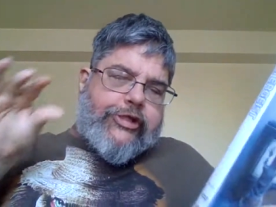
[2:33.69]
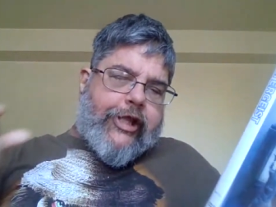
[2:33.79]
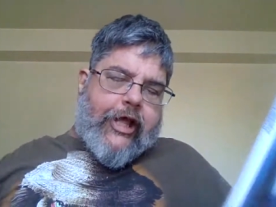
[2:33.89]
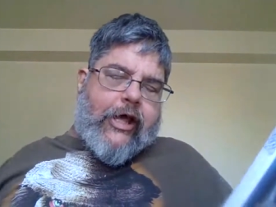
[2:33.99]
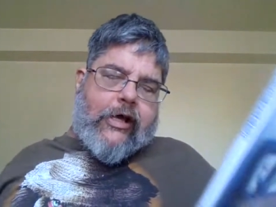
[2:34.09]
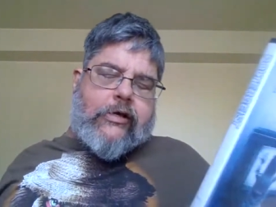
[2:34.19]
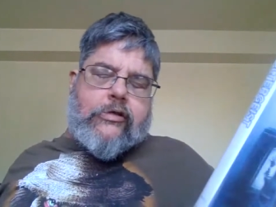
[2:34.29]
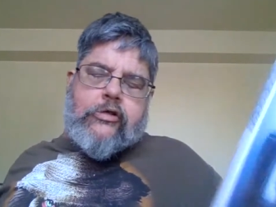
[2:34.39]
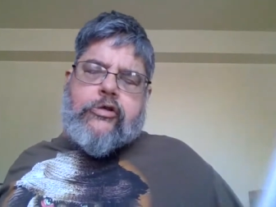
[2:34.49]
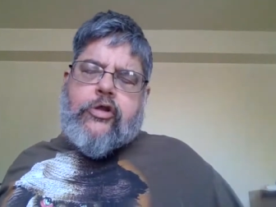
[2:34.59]
yeah.
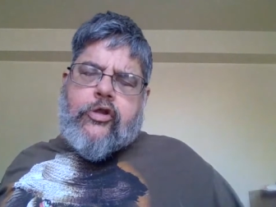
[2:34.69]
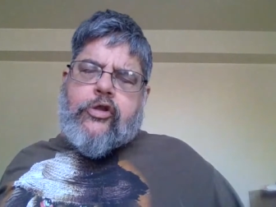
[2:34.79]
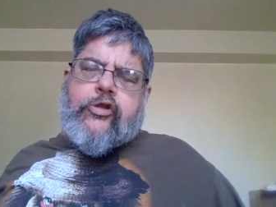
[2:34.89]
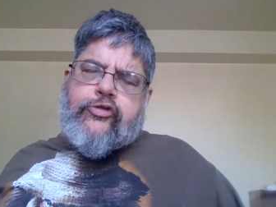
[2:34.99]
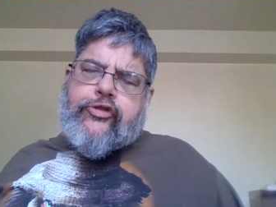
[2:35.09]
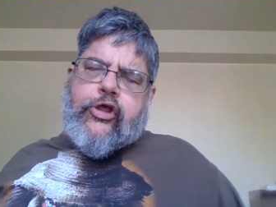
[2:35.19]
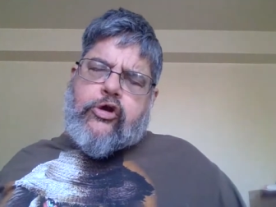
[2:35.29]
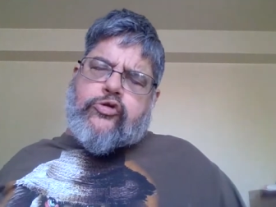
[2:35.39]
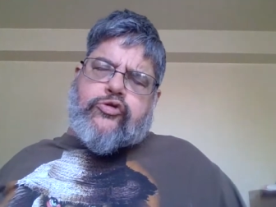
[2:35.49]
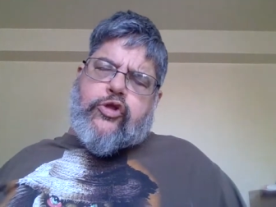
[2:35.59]
The
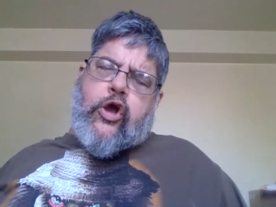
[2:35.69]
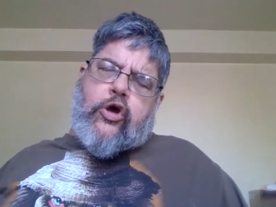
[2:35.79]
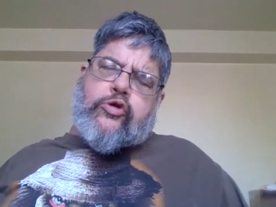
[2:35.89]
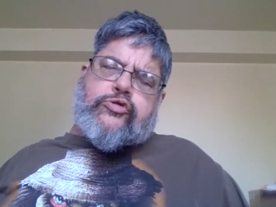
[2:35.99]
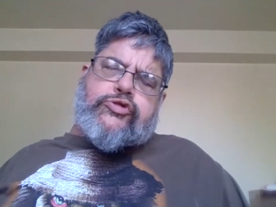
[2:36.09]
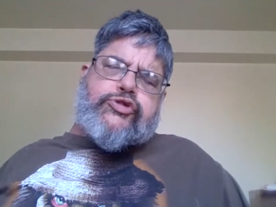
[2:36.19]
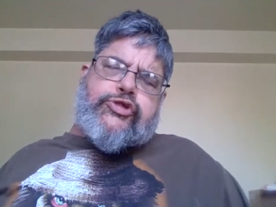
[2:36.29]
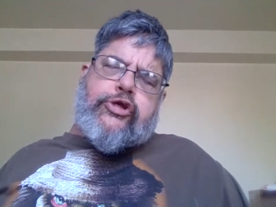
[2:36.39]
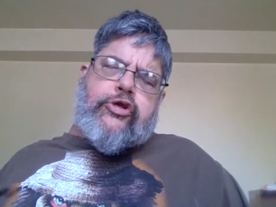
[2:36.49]
old coach.